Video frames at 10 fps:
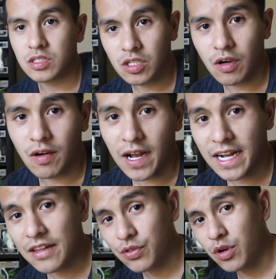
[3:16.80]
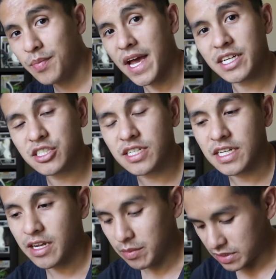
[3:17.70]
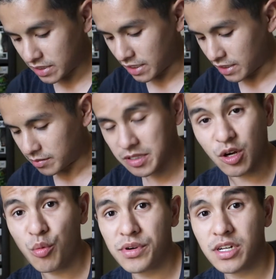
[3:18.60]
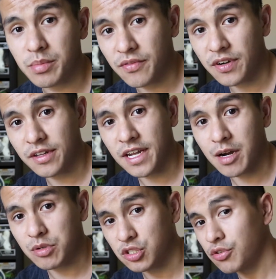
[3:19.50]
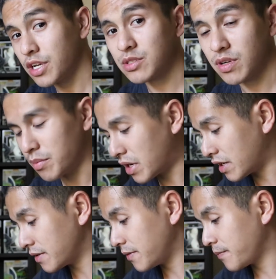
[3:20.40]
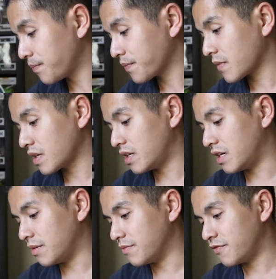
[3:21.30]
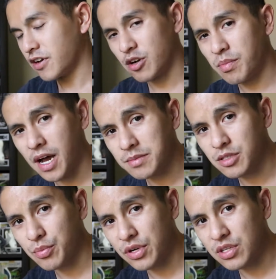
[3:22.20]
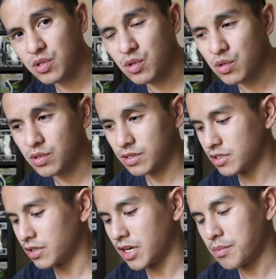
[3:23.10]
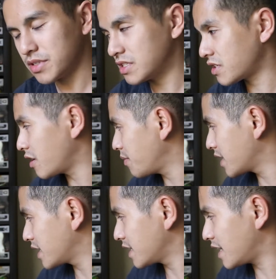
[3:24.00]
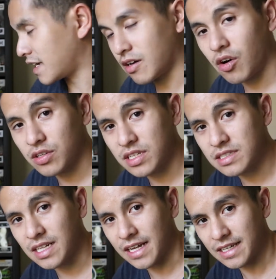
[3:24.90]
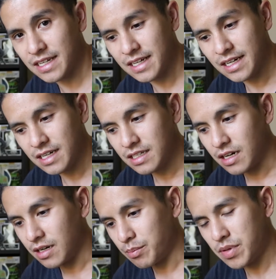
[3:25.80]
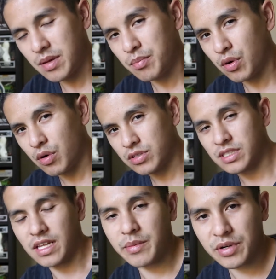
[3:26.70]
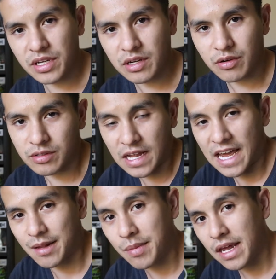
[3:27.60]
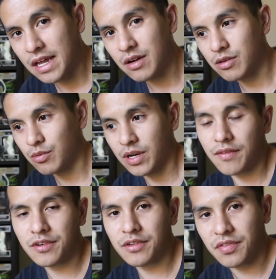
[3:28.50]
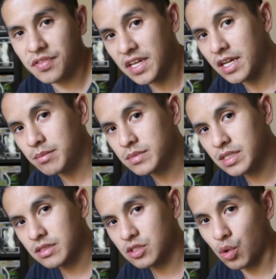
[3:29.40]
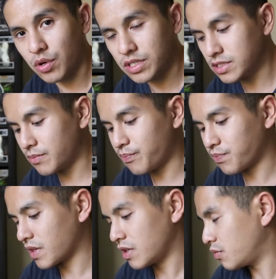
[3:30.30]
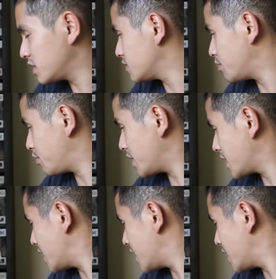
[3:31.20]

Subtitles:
So I got 3 packages that came in today. I'm gonna open it up in front of the camera and show you guys what I bought. Funko Pops are pretty cool. You know, companies started making like all these like people or celebrity or anime or whatever themed toys with these big